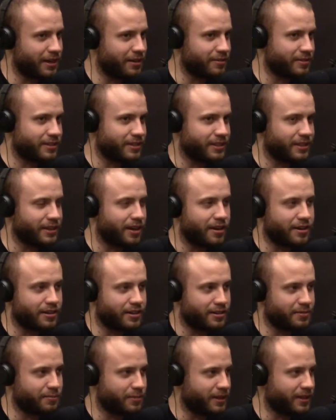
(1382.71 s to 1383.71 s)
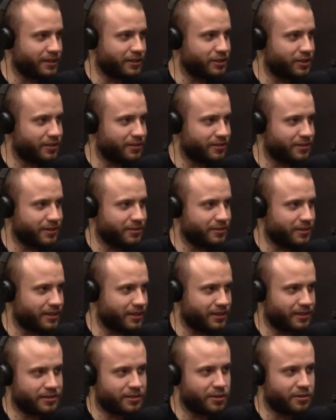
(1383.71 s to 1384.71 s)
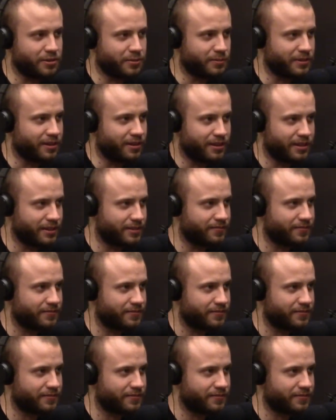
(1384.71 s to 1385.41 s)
I was like younger playing shows, it was like it's always been hard.